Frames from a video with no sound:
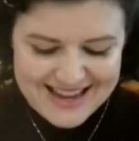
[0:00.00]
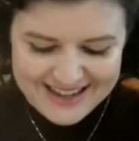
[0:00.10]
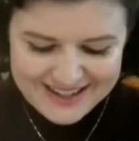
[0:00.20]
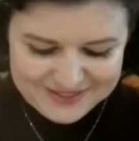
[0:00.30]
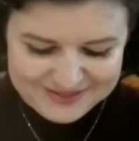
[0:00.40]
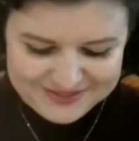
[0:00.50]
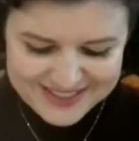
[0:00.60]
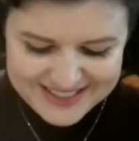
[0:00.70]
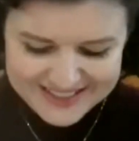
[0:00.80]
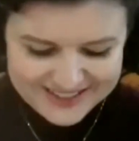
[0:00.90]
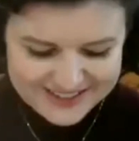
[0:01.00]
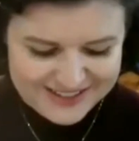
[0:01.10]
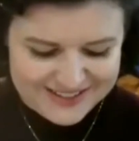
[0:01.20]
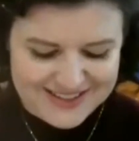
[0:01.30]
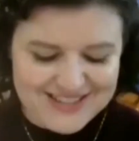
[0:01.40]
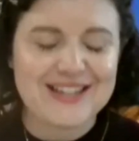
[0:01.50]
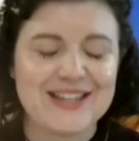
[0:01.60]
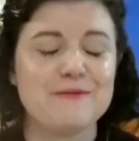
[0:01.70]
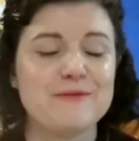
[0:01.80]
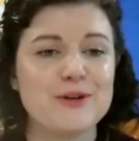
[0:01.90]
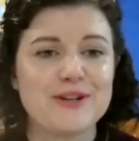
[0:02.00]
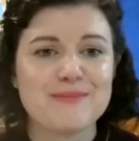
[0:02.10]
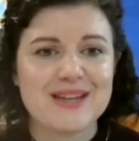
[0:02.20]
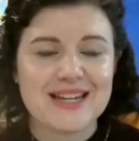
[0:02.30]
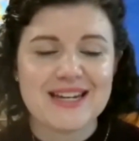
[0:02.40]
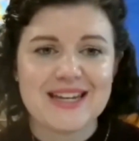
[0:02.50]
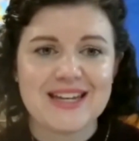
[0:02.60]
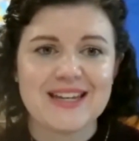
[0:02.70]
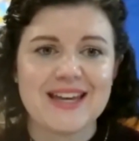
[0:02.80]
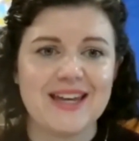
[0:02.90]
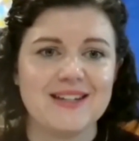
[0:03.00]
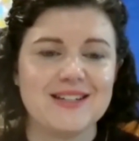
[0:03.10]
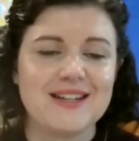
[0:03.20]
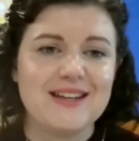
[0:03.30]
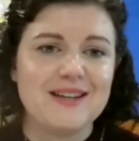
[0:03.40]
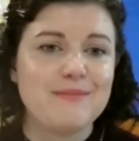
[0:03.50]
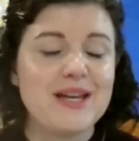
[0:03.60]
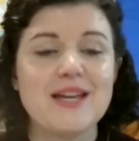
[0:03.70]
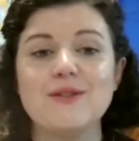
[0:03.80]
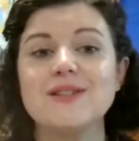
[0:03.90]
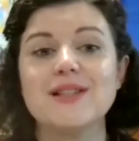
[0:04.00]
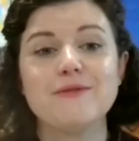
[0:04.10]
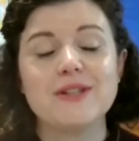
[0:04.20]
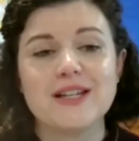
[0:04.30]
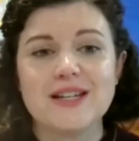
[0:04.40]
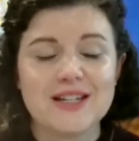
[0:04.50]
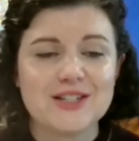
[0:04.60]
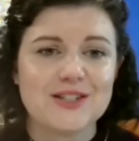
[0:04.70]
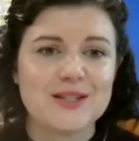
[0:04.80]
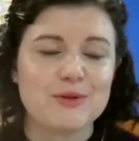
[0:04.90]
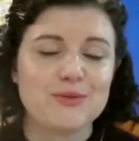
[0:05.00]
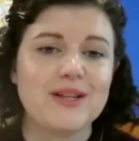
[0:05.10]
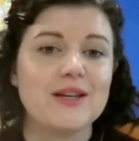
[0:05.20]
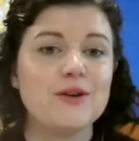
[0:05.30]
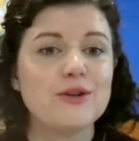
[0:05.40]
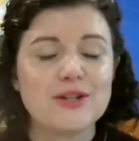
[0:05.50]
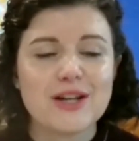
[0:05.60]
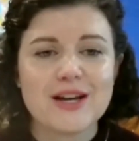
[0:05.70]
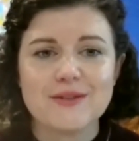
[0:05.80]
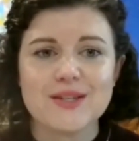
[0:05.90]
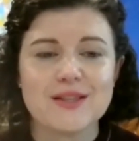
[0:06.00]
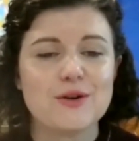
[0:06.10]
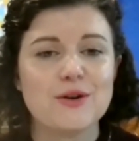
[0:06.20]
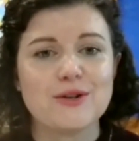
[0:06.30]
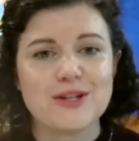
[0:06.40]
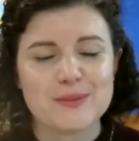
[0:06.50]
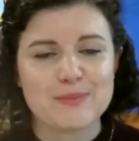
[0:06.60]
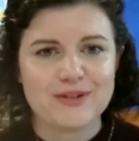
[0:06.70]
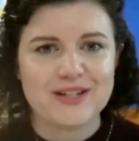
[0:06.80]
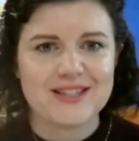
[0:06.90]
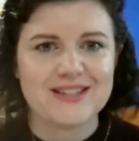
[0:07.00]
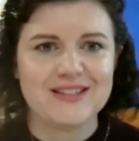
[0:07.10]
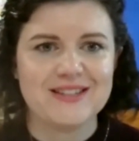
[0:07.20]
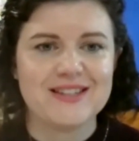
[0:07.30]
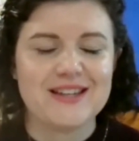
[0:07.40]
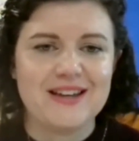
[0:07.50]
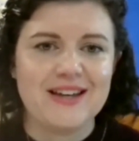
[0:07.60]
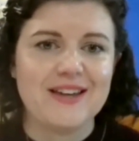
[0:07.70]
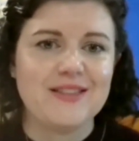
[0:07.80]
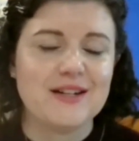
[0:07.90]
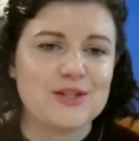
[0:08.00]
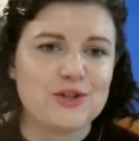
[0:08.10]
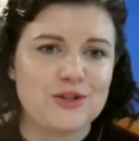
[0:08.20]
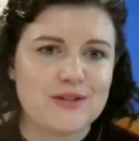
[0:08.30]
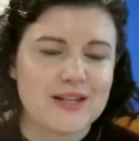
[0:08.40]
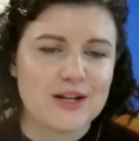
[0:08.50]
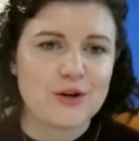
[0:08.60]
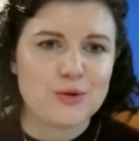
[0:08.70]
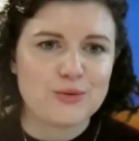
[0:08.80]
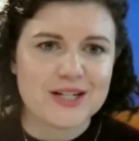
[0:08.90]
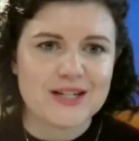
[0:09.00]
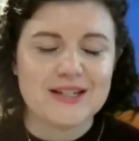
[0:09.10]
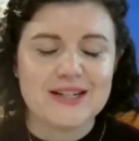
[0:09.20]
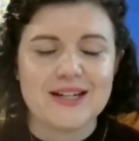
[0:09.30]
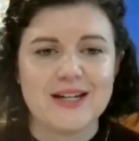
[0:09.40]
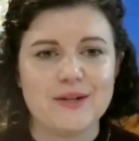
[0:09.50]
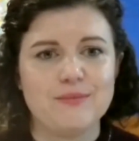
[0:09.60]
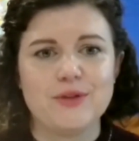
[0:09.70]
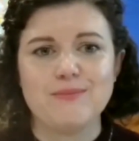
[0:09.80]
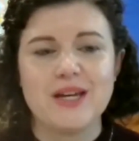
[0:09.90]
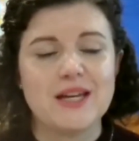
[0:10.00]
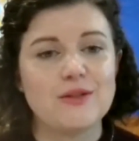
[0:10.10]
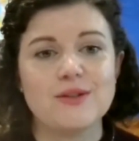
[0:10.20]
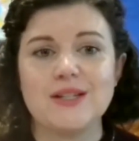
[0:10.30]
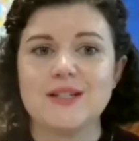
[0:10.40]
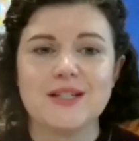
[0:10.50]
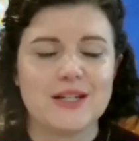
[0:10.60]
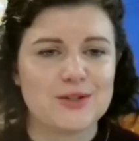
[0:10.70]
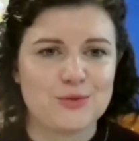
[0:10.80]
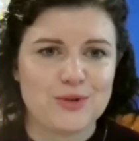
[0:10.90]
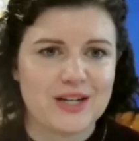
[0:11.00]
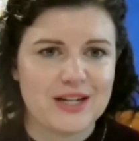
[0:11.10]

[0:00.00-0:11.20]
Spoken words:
To things like inferring meaning and making those lovely connections between their own lives and their own experiences. And then as students get older, making those intertextual